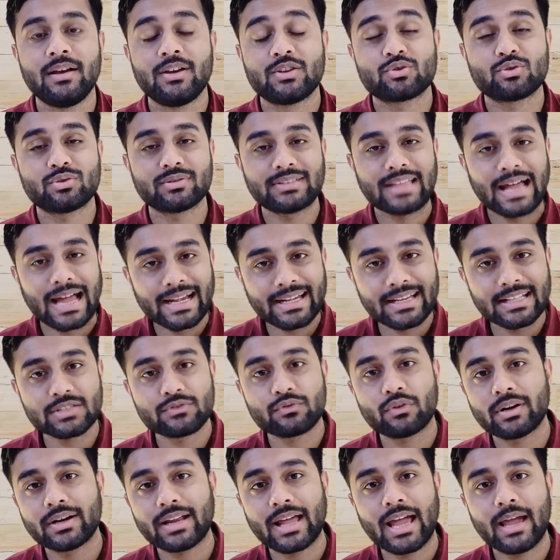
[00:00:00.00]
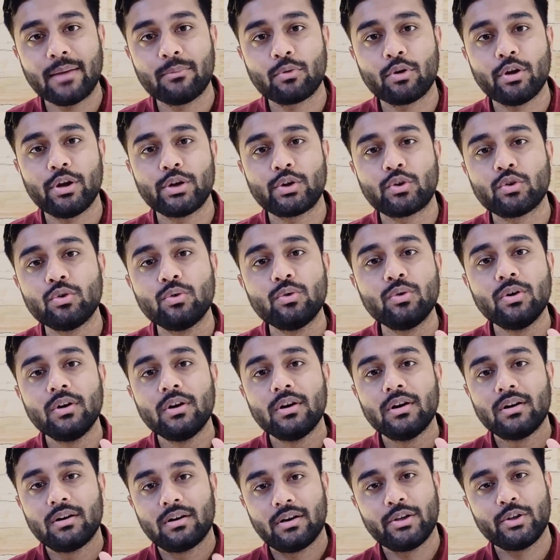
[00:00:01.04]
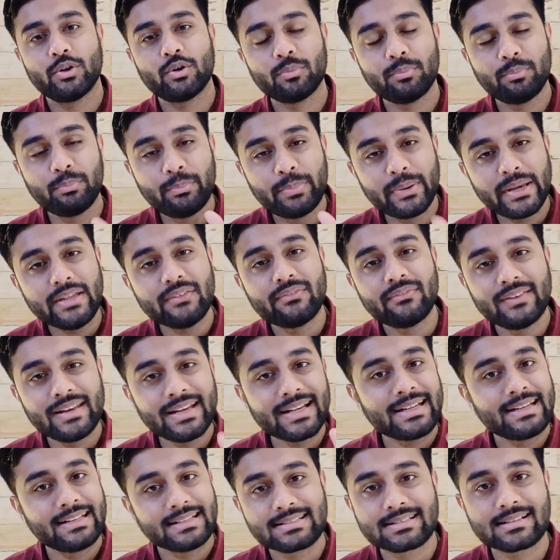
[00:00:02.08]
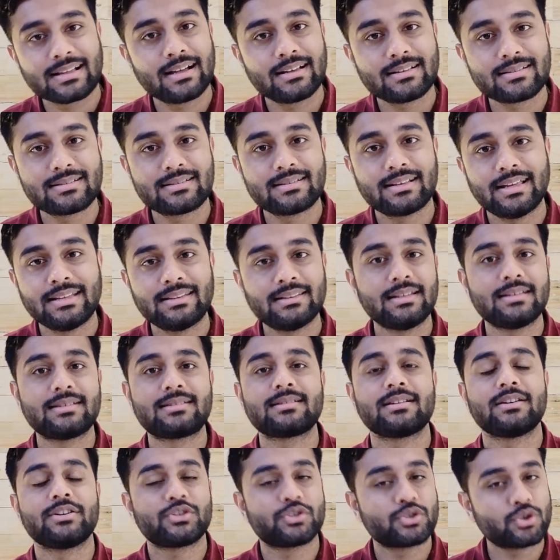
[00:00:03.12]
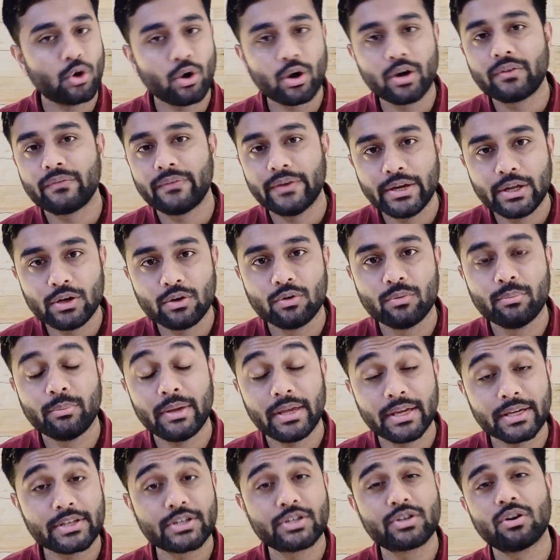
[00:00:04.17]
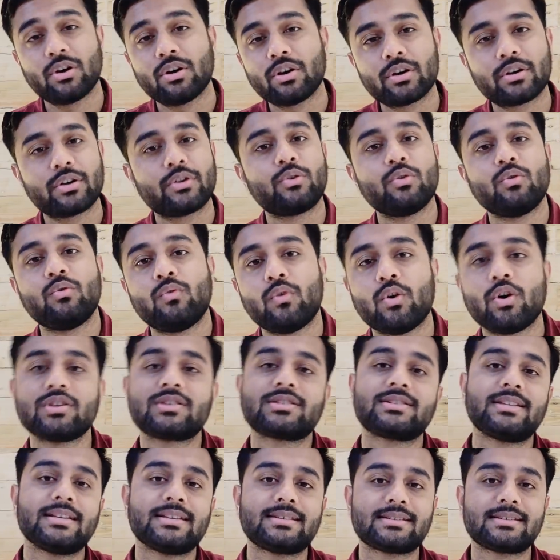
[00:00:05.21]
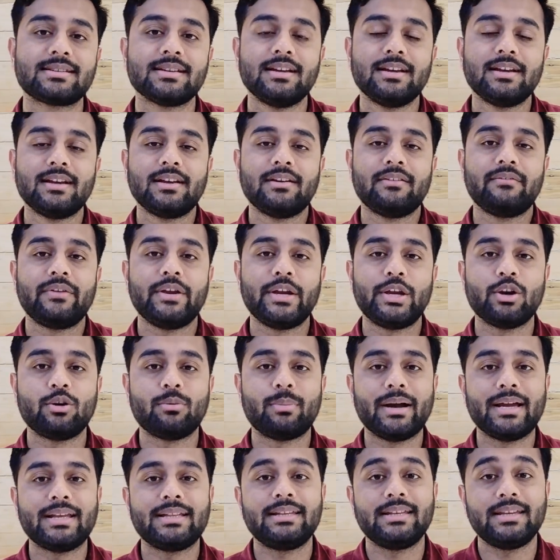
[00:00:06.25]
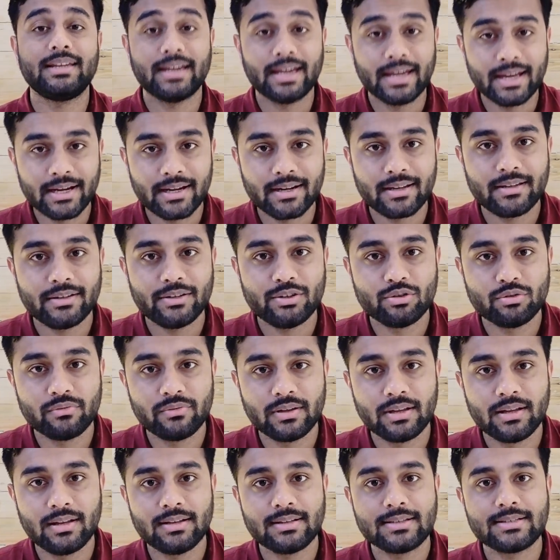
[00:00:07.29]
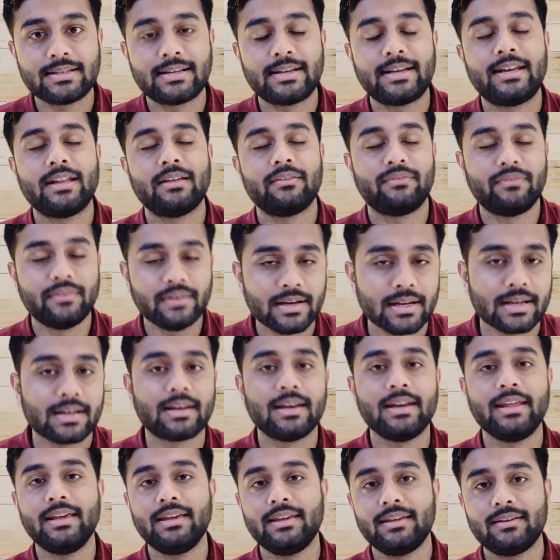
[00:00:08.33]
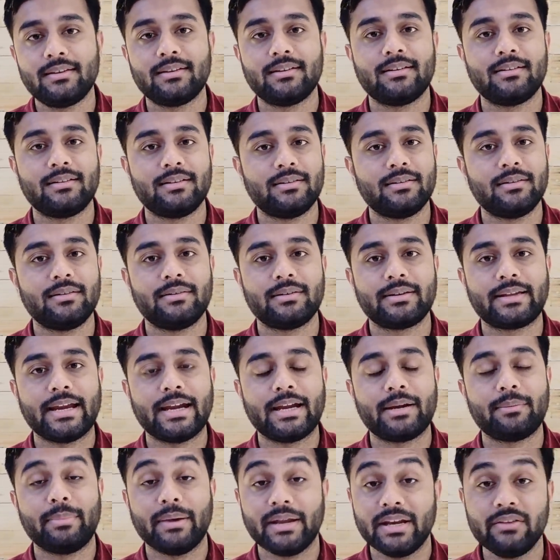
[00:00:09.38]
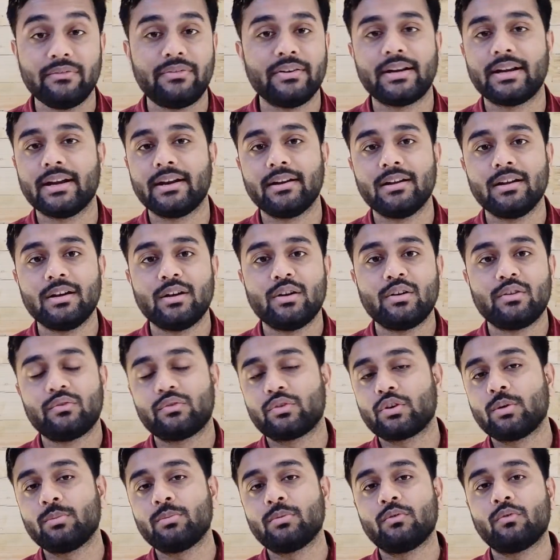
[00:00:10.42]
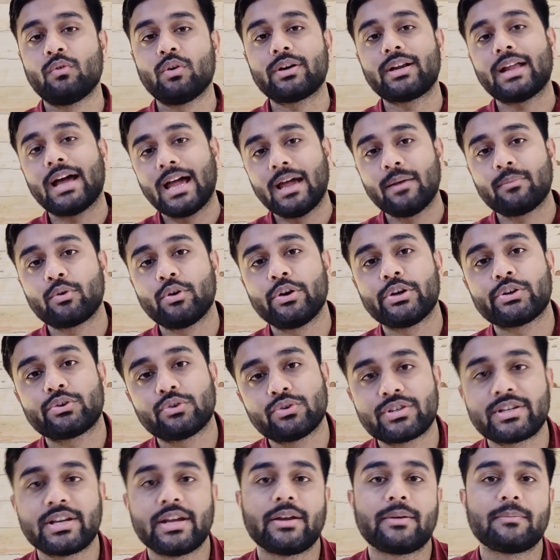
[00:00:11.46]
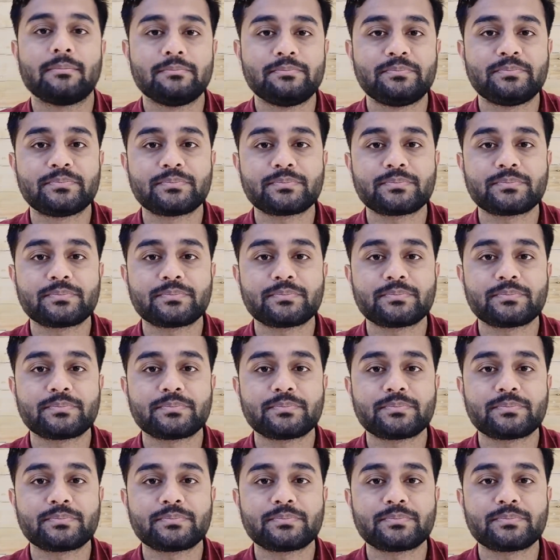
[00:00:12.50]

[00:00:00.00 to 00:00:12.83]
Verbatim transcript: So that is what I'm going to, briefly discuss in this short video. Make sure to watch this video by the end. You will definitely get benefited from what I am going to share.